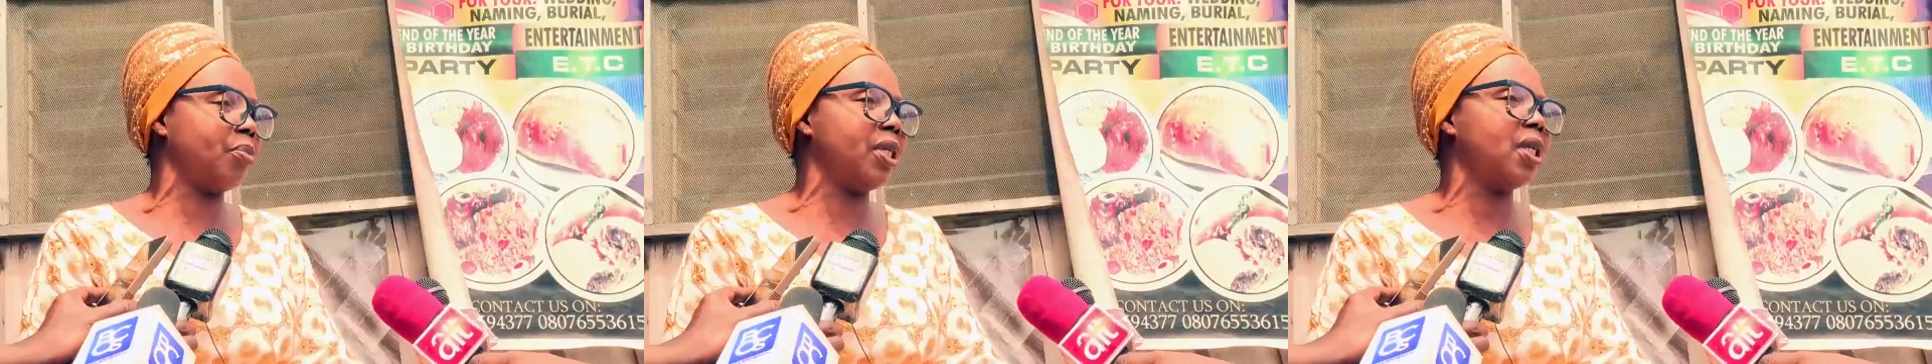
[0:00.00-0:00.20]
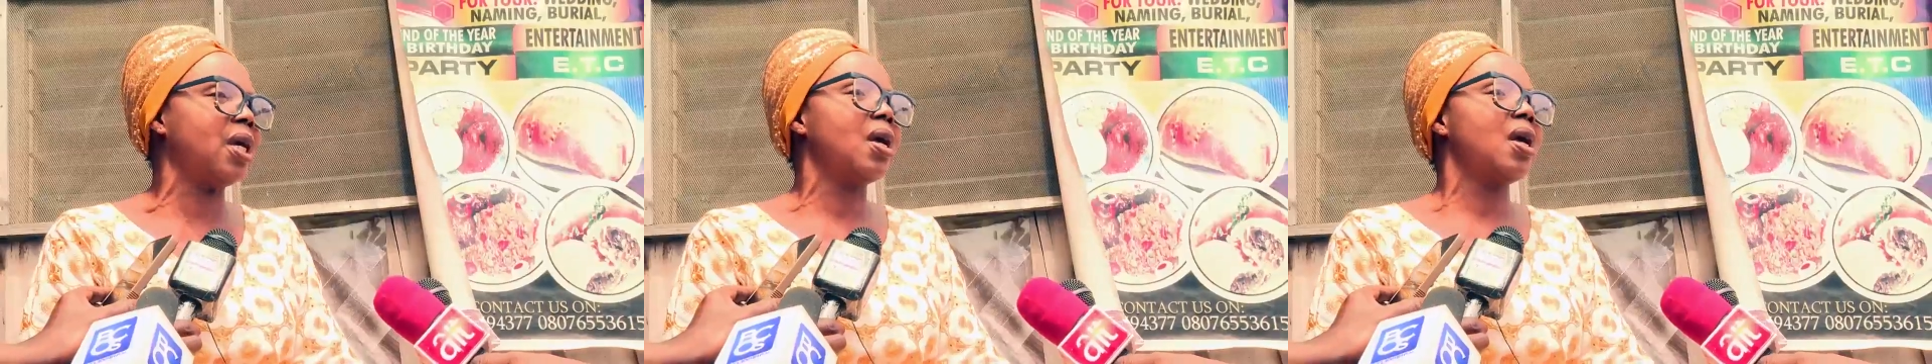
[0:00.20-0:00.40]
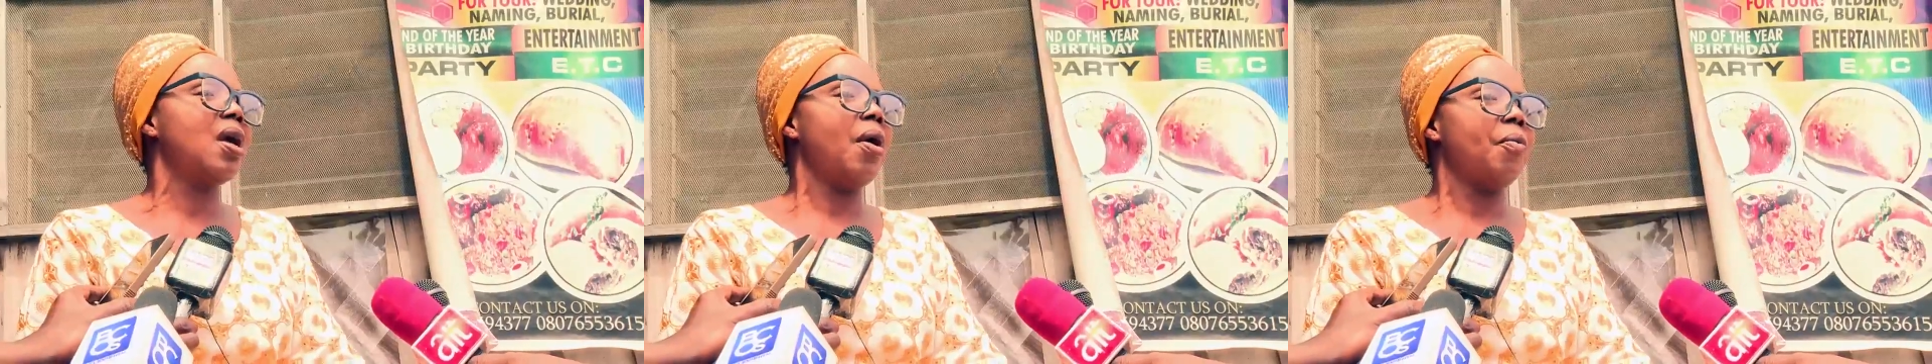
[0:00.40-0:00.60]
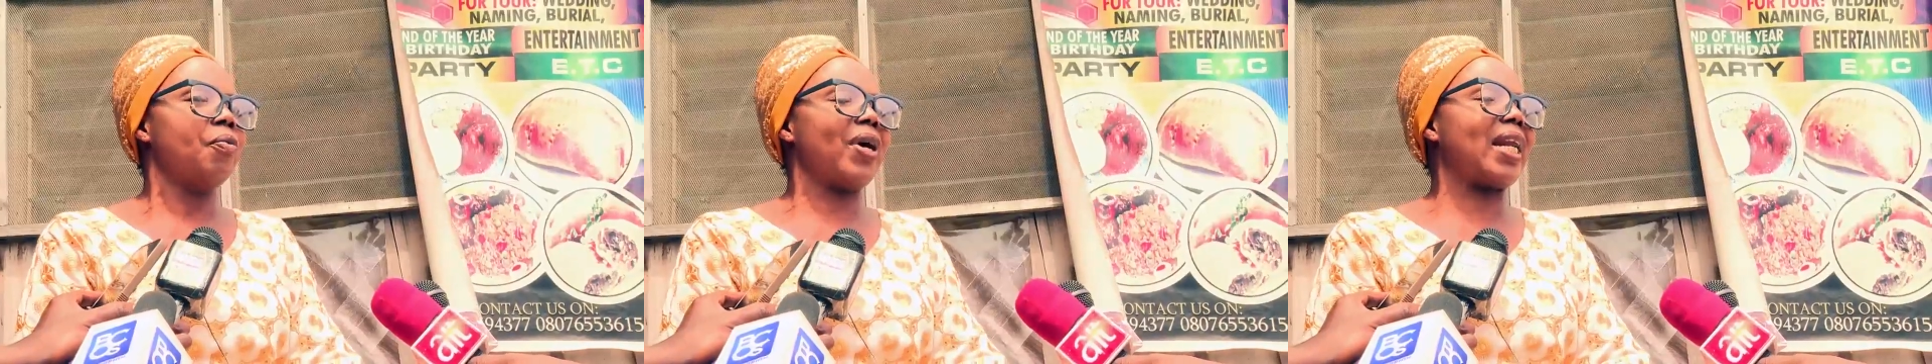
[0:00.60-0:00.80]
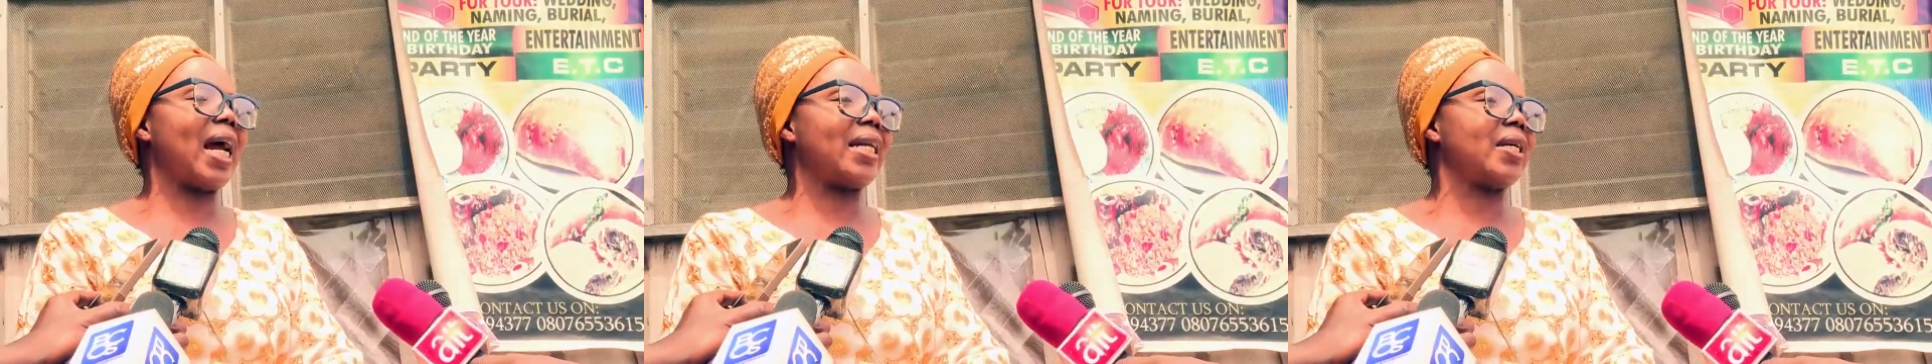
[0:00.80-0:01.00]
me,
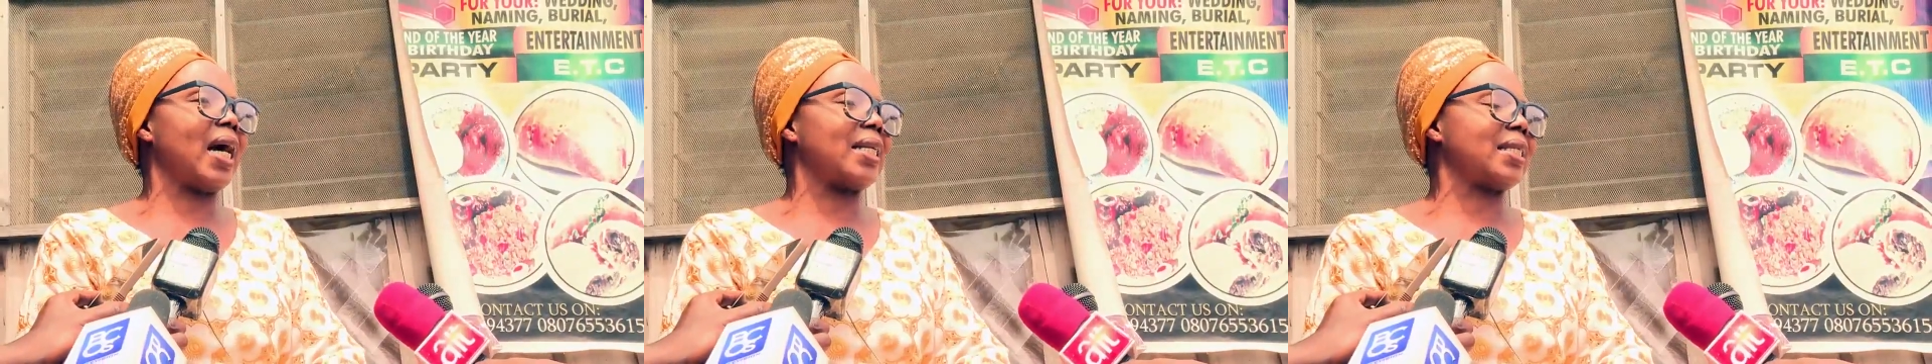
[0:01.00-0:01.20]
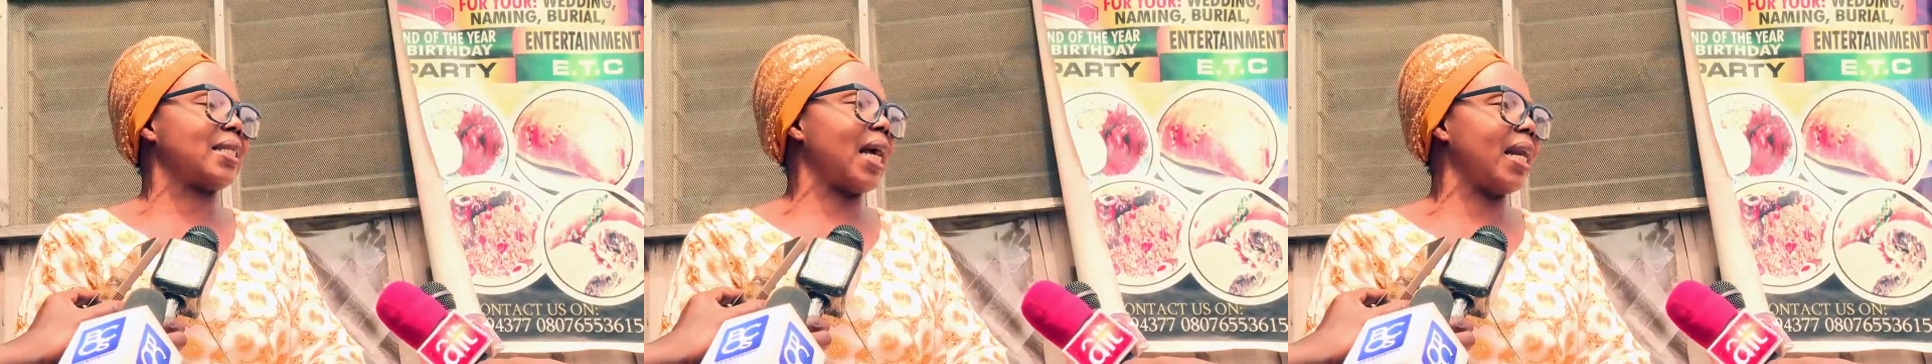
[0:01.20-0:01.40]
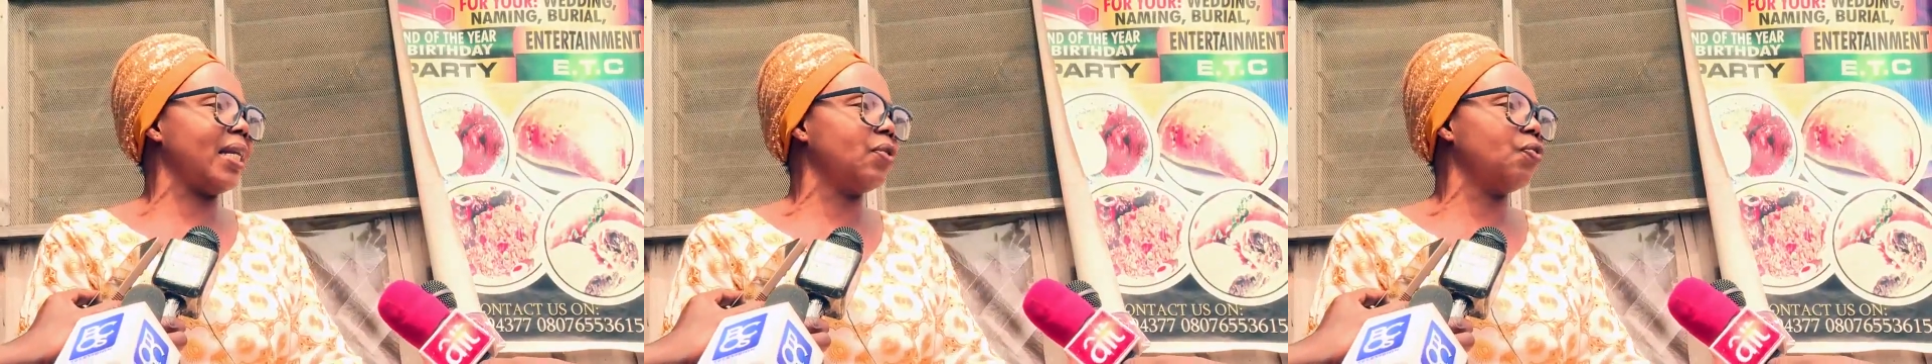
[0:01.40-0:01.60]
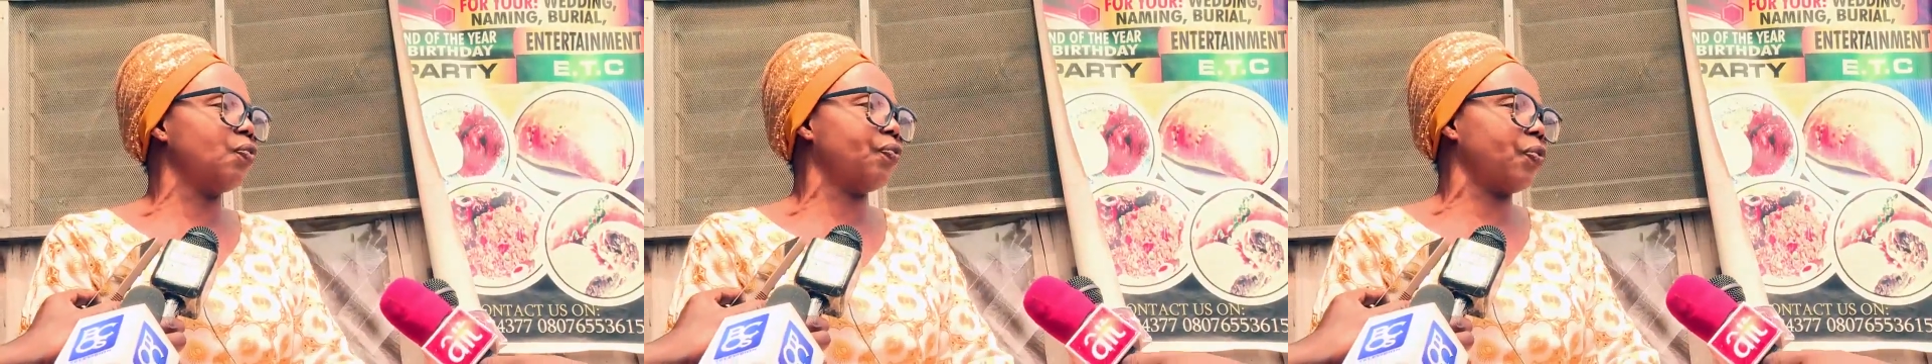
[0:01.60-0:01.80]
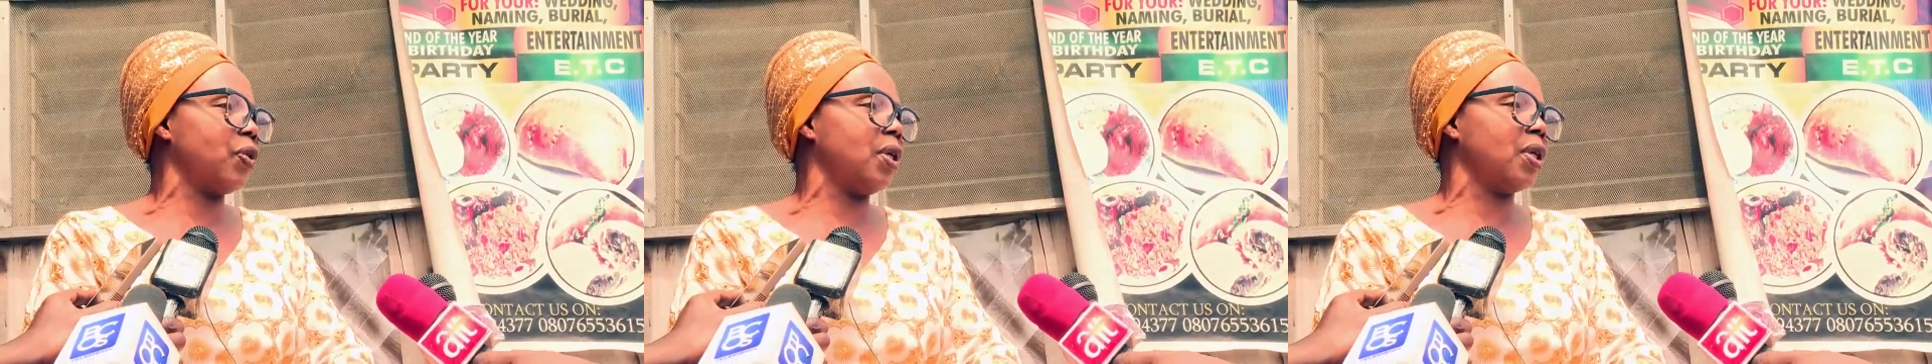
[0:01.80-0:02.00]
whether they are selling
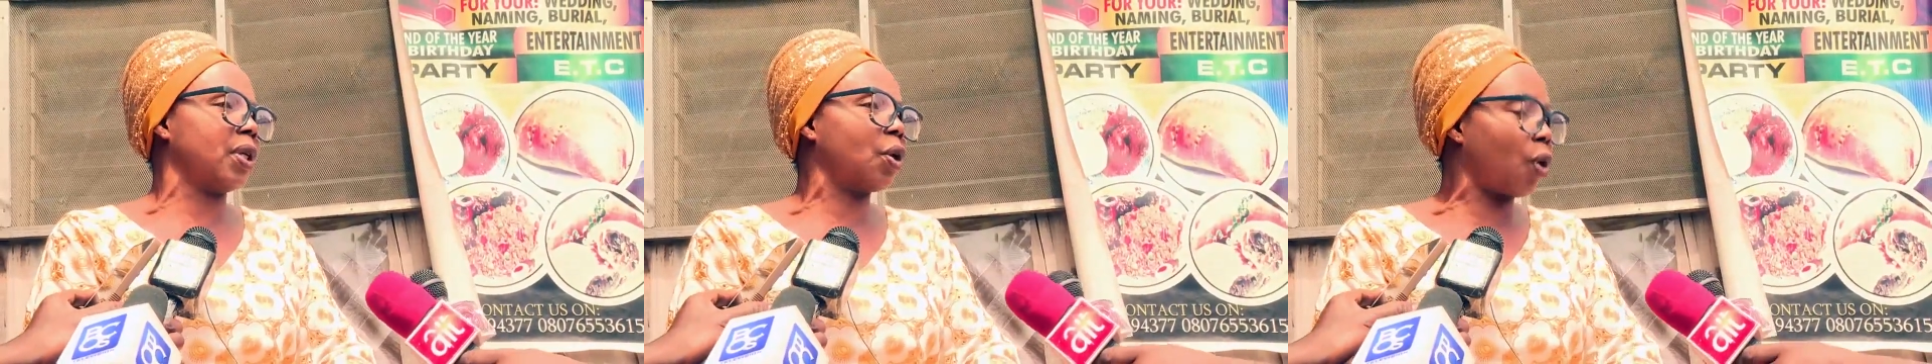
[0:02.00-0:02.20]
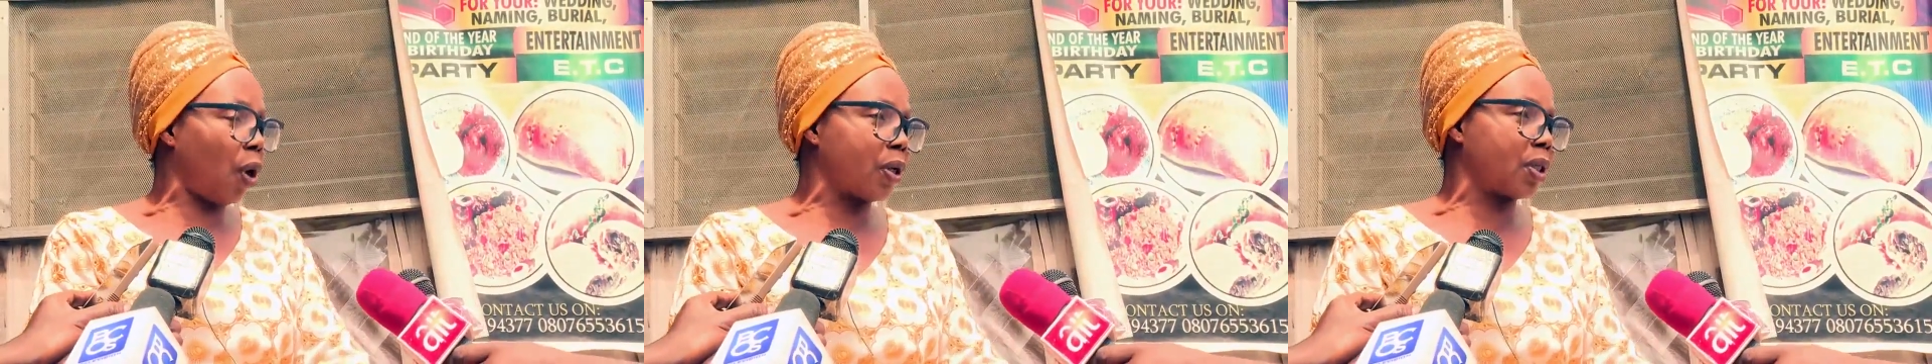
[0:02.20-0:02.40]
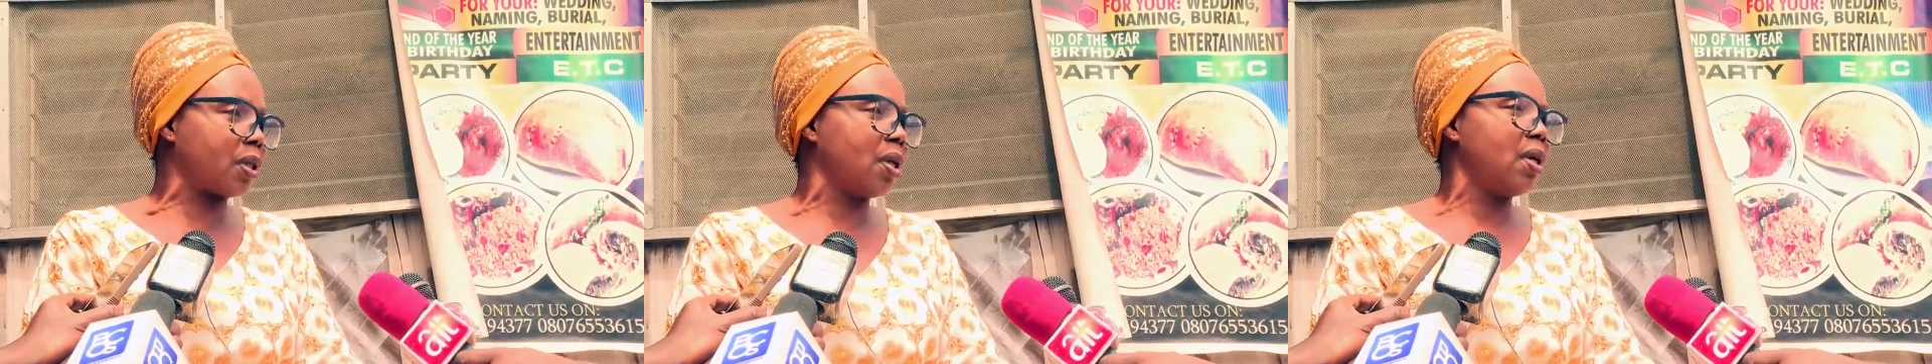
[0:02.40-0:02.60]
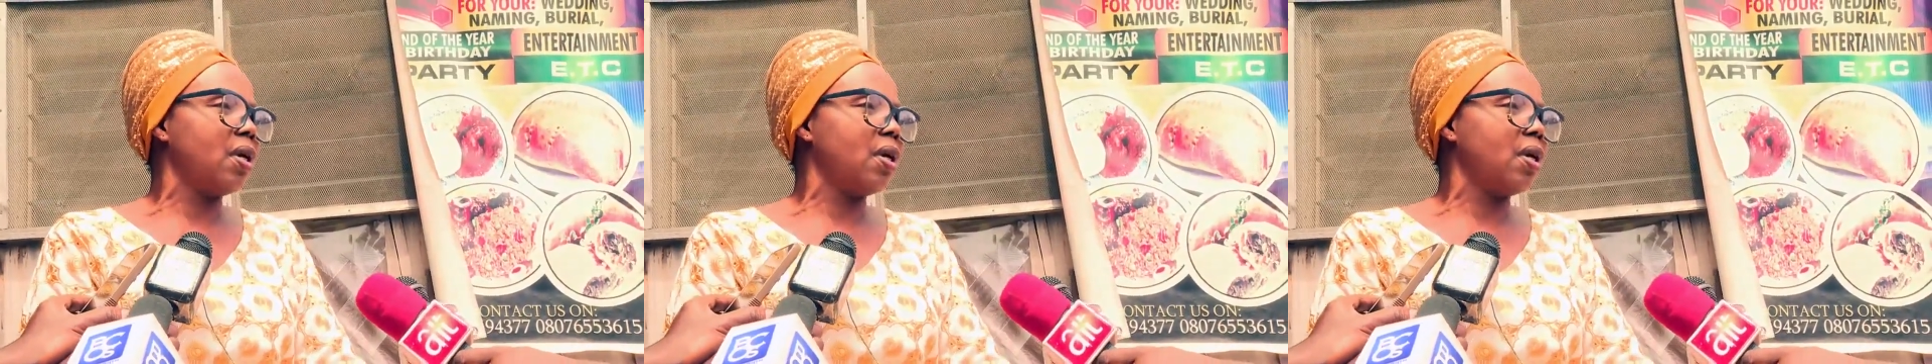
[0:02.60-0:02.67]
cloth.